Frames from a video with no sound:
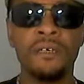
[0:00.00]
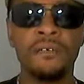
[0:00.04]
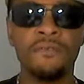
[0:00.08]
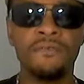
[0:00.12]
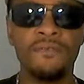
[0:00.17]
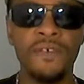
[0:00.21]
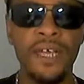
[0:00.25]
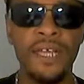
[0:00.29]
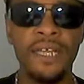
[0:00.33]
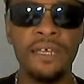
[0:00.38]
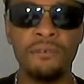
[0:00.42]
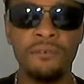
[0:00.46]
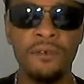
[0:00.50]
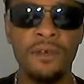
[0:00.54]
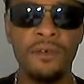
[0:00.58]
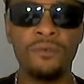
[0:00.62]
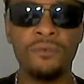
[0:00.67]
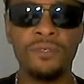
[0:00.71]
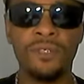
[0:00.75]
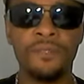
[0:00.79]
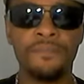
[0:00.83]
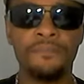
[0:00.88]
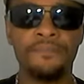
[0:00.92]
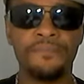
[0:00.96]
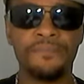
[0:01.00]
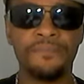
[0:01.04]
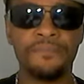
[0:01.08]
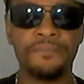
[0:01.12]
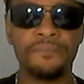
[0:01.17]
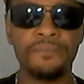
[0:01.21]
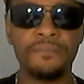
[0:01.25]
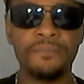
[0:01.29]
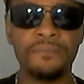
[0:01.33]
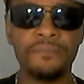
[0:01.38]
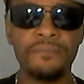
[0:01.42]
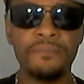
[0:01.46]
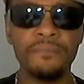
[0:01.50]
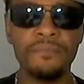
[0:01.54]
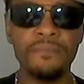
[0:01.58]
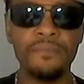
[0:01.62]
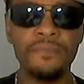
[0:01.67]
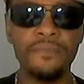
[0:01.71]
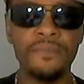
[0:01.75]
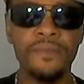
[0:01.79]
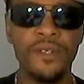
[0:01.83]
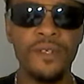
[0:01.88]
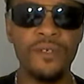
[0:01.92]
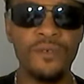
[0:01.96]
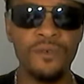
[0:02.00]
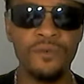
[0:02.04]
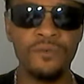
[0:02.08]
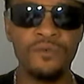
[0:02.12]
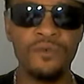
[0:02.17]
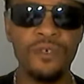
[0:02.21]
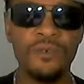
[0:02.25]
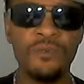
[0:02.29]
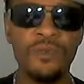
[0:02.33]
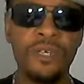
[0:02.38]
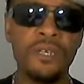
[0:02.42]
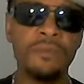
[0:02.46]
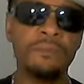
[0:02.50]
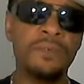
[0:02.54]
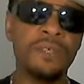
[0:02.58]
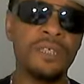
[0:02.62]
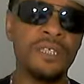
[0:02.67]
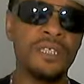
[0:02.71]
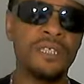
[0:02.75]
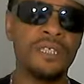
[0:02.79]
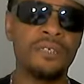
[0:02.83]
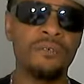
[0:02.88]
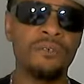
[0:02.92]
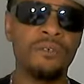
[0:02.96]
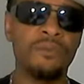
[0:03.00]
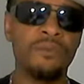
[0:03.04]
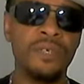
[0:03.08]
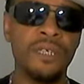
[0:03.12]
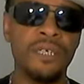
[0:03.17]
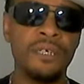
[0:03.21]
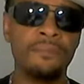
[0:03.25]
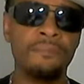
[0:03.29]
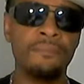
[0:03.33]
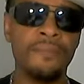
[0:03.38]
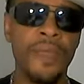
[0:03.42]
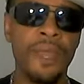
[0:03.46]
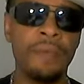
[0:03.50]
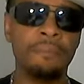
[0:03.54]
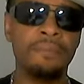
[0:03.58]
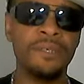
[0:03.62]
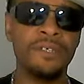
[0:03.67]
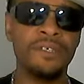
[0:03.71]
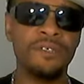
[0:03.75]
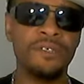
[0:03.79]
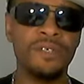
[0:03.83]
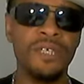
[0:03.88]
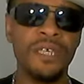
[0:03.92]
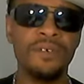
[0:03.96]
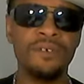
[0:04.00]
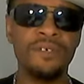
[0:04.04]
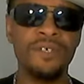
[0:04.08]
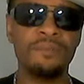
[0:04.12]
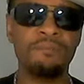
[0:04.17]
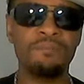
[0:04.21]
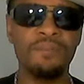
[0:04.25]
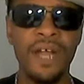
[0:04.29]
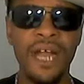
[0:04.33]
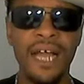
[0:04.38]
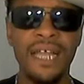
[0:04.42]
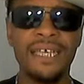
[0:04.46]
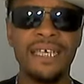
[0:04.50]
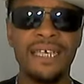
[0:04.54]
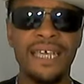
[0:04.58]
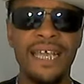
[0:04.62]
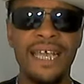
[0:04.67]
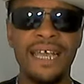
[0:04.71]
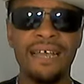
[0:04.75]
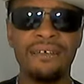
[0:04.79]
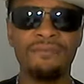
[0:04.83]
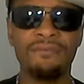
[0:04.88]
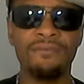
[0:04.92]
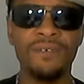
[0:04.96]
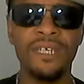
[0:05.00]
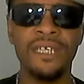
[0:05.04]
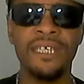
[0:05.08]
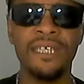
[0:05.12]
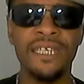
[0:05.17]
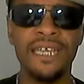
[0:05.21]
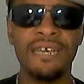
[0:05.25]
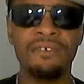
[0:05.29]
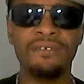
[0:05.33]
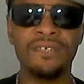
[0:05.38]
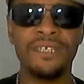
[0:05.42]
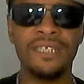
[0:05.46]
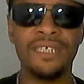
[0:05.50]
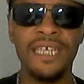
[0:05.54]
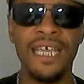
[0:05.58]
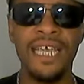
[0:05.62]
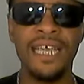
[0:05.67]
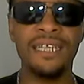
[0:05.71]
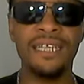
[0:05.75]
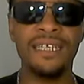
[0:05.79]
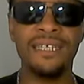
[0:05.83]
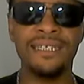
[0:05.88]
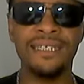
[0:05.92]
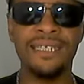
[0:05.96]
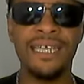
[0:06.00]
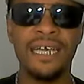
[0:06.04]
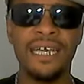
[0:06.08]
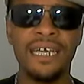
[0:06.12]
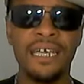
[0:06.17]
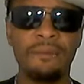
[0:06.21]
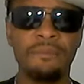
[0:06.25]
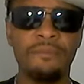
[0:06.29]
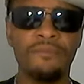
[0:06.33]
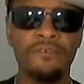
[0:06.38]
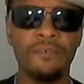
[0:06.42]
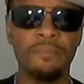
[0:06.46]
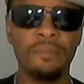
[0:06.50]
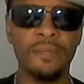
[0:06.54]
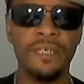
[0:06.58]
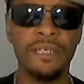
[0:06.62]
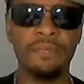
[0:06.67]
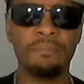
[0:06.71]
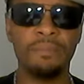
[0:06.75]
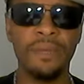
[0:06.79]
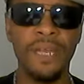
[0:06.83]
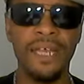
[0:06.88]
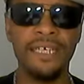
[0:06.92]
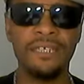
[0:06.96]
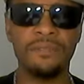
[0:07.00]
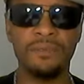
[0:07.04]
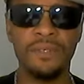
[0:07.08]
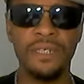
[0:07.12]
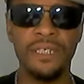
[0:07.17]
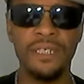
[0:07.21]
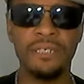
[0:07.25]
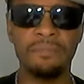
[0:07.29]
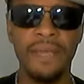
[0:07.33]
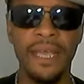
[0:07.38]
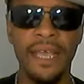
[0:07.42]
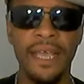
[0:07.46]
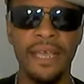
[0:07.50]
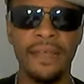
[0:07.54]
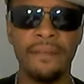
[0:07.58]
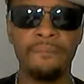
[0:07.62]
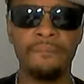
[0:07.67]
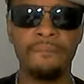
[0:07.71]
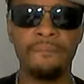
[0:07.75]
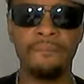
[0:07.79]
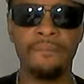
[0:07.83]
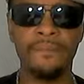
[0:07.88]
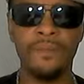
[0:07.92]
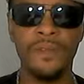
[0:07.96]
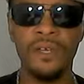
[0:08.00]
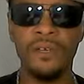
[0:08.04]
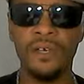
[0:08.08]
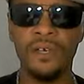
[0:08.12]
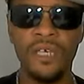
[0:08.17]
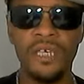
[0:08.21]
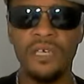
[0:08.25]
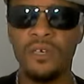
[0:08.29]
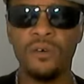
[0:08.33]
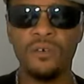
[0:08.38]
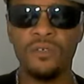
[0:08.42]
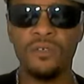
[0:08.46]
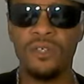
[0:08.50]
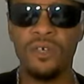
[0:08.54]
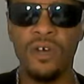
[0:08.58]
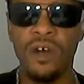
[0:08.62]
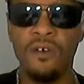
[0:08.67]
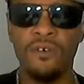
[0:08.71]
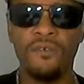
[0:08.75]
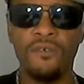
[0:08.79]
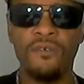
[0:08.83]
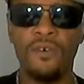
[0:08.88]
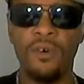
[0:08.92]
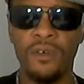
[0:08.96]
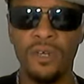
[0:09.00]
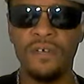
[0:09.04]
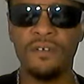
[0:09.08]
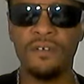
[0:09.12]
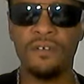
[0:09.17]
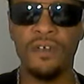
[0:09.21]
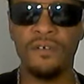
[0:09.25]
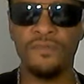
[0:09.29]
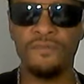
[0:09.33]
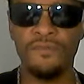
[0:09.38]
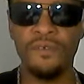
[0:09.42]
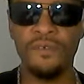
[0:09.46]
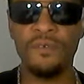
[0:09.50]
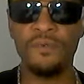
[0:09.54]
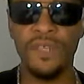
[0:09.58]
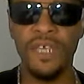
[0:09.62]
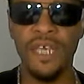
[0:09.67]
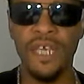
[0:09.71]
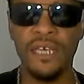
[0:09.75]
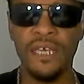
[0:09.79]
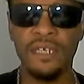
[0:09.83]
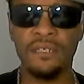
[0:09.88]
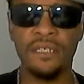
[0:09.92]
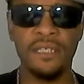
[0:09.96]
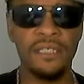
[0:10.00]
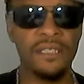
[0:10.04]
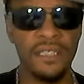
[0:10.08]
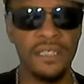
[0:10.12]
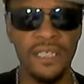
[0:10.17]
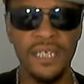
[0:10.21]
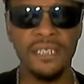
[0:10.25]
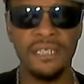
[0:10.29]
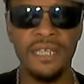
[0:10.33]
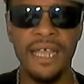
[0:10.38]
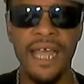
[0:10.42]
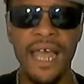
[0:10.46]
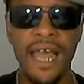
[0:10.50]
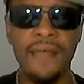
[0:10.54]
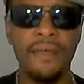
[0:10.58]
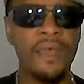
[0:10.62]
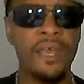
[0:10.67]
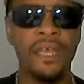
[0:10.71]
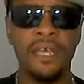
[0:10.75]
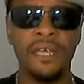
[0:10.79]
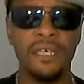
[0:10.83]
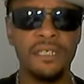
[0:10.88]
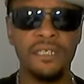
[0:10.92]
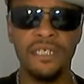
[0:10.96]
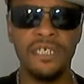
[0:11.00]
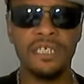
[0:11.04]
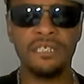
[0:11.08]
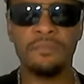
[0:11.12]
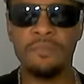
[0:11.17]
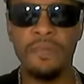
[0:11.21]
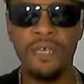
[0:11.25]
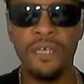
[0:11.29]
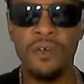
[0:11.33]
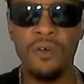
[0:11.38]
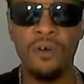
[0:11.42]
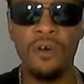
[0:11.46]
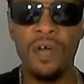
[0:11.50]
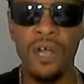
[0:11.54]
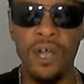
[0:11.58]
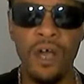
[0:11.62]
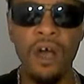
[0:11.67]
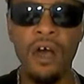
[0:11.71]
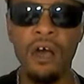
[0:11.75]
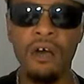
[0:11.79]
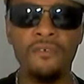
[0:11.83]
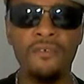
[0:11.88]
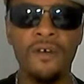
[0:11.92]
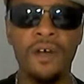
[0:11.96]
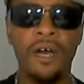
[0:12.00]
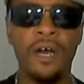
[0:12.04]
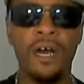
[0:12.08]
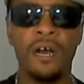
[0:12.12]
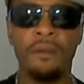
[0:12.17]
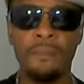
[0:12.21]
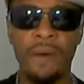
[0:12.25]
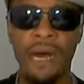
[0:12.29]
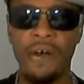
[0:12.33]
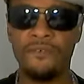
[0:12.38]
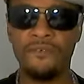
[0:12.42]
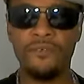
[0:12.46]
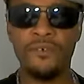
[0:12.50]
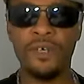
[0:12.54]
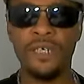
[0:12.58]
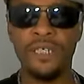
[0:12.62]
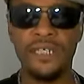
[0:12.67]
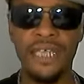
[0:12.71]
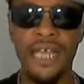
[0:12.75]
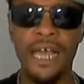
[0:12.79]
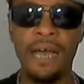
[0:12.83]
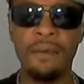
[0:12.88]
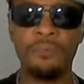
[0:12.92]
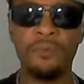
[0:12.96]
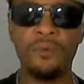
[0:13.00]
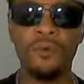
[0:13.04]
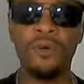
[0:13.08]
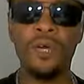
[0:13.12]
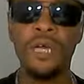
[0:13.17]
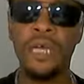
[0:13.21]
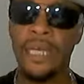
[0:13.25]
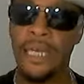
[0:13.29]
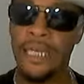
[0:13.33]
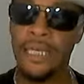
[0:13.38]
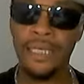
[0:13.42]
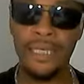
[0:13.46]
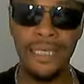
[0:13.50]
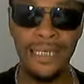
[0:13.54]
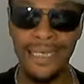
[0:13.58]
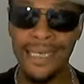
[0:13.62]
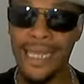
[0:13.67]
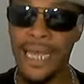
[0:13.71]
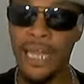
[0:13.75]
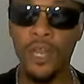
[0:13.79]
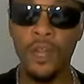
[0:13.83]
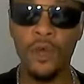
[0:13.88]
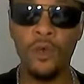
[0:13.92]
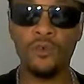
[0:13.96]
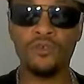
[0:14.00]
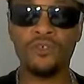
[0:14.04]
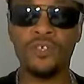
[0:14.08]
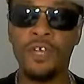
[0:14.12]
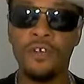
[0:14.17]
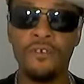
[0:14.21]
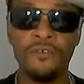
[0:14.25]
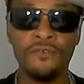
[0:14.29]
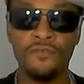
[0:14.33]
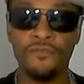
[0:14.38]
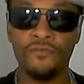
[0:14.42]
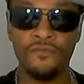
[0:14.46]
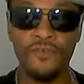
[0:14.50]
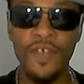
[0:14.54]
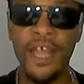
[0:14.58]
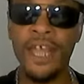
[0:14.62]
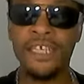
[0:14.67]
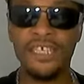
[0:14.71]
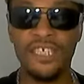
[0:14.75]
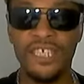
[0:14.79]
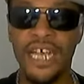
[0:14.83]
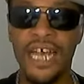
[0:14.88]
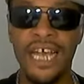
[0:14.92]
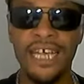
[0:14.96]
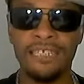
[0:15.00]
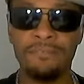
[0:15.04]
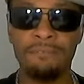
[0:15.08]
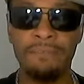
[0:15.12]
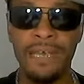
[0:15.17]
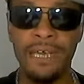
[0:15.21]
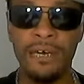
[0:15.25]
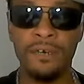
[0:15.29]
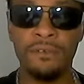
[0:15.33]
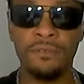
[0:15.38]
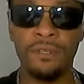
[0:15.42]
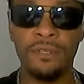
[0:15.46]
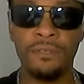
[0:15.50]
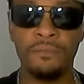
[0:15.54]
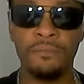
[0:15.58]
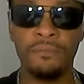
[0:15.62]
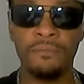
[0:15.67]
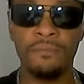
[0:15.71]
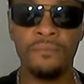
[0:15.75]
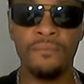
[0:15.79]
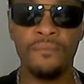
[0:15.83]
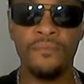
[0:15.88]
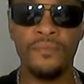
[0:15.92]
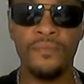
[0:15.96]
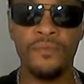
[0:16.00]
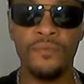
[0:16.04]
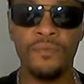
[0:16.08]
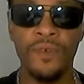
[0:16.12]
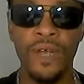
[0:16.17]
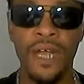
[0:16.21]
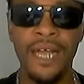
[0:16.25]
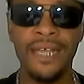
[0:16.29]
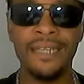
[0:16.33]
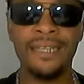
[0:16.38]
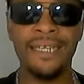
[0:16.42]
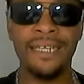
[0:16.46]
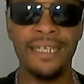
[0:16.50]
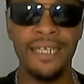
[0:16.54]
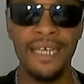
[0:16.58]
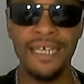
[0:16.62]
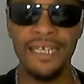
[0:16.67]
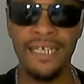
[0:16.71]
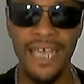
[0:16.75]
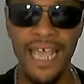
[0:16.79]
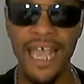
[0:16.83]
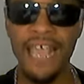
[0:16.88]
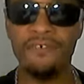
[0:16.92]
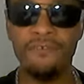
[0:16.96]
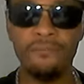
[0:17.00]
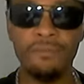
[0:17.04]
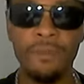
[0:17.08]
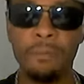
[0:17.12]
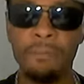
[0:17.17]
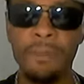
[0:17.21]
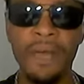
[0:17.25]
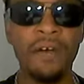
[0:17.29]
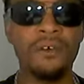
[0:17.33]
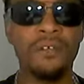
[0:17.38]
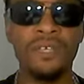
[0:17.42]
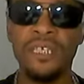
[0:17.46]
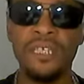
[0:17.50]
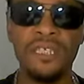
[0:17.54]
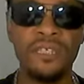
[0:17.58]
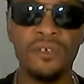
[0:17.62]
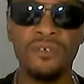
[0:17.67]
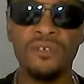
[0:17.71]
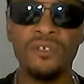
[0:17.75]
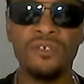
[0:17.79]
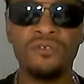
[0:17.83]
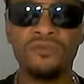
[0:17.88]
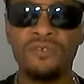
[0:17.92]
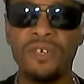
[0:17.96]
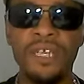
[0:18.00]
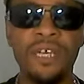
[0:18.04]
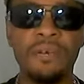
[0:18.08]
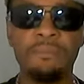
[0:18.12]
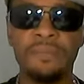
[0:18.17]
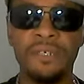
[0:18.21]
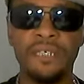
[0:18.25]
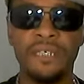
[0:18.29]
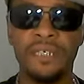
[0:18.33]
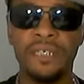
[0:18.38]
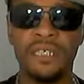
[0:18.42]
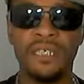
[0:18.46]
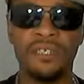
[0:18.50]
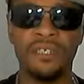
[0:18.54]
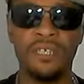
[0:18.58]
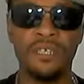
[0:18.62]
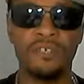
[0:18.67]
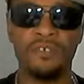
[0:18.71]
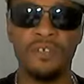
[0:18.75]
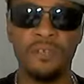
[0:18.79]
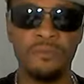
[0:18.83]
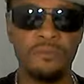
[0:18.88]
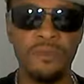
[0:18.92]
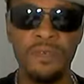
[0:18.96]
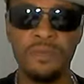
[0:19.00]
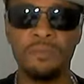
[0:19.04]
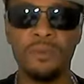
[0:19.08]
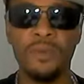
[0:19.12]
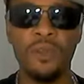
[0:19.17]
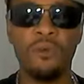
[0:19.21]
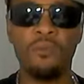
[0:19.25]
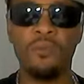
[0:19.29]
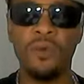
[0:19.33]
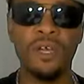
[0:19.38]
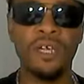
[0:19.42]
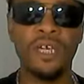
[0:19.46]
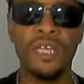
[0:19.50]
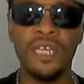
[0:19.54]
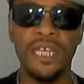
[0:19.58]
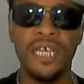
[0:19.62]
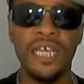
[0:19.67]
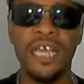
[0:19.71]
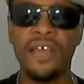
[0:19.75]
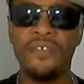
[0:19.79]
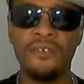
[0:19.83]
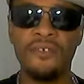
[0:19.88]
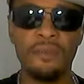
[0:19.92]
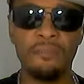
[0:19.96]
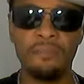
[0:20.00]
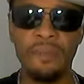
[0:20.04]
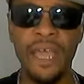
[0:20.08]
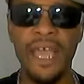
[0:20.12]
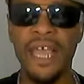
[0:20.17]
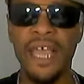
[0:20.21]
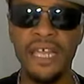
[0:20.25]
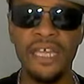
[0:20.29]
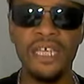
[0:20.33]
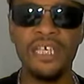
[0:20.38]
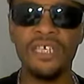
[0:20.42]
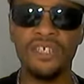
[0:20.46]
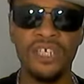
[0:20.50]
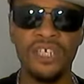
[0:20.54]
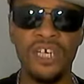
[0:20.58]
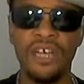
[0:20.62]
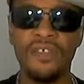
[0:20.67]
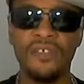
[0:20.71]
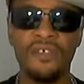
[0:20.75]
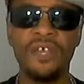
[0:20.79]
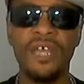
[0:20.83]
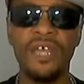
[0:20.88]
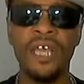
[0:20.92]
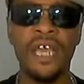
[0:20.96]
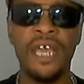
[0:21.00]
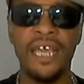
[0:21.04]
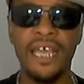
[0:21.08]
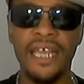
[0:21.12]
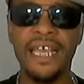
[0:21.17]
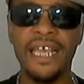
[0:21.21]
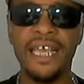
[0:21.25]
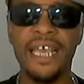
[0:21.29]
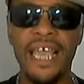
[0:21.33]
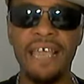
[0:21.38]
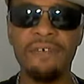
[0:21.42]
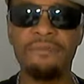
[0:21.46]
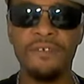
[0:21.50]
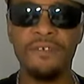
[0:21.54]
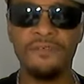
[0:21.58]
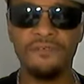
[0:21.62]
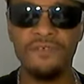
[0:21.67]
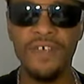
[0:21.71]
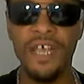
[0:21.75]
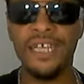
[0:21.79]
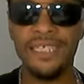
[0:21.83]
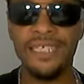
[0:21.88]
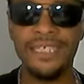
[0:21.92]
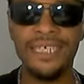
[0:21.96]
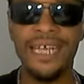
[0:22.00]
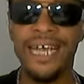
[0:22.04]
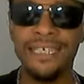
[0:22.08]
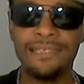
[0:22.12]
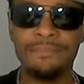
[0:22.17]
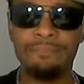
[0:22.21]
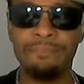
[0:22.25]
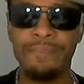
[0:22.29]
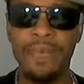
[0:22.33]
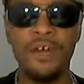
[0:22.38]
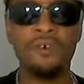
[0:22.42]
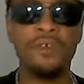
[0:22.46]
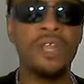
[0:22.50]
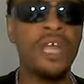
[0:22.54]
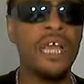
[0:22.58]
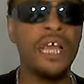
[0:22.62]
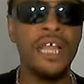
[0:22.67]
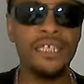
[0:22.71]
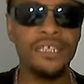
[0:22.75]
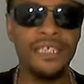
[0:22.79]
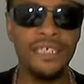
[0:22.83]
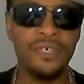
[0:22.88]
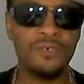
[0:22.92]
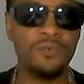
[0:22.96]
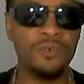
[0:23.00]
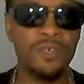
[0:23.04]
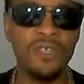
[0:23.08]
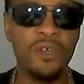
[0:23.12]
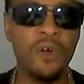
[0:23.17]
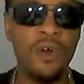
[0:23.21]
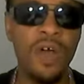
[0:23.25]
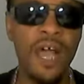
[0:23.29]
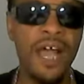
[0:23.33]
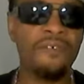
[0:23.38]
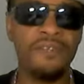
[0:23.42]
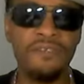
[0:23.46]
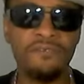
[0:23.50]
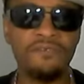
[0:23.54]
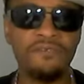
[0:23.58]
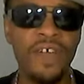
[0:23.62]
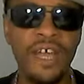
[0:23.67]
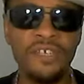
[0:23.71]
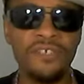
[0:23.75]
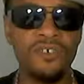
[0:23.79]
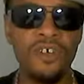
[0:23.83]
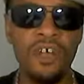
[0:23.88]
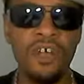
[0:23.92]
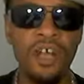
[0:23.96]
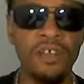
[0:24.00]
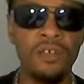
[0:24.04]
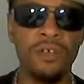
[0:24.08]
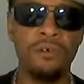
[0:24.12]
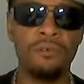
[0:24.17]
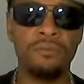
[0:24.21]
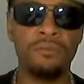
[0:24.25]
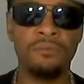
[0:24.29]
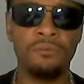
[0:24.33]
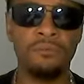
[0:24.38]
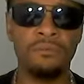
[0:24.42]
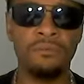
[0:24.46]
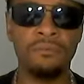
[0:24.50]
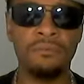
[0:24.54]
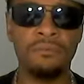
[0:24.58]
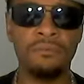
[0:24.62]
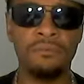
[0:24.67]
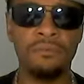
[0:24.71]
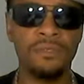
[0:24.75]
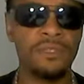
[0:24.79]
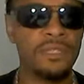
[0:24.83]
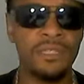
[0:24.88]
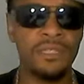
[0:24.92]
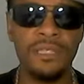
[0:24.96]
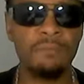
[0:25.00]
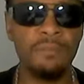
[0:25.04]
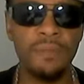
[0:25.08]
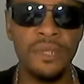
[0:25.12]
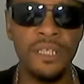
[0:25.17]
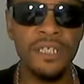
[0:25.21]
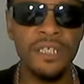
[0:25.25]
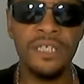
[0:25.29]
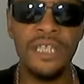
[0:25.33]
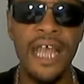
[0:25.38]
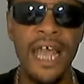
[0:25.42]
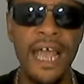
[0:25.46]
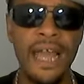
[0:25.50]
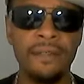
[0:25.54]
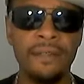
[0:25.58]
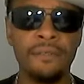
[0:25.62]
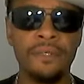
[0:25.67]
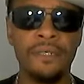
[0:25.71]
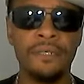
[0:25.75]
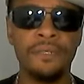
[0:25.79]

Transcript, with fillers: Freddie Roach, you agree with him or disagree with him, but you know you probably can't really never say that it's not coming from a good place with this man. You know, he goes off on a, a few things. He says that he's just been going off about, for example, Canelo's franchise belt right? That they gave him a belt. He told you straight up, it's, it's just that people are working together and paying each other, and they gave him the franchise belt so he don't have to fight Charlo. Simple as that.